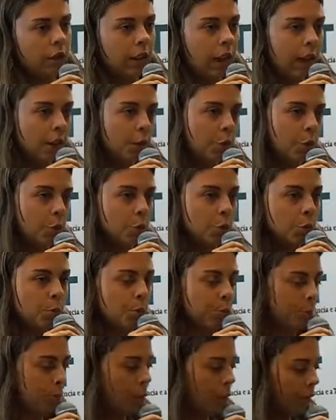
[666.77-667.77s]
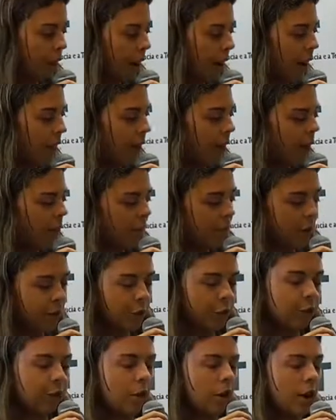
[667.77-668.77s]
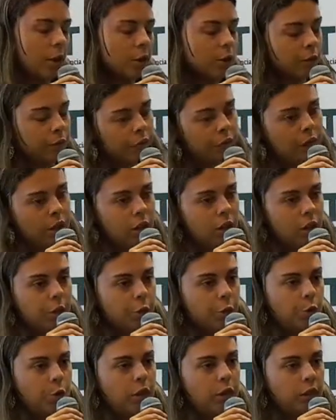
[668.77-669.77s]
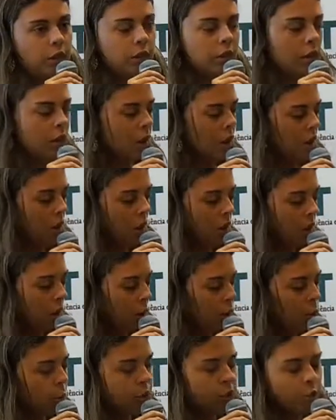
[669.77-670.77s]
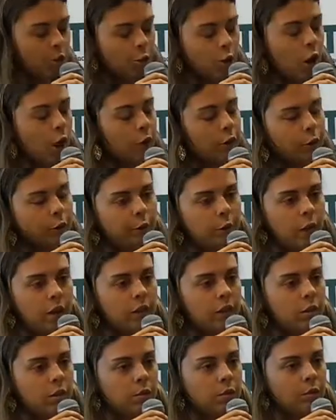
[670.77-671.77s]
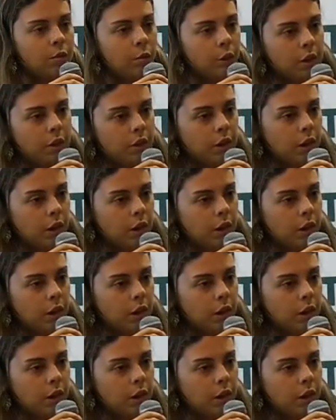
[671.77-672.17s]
like to provide a faster interaction for the younger children using shorter phrases, for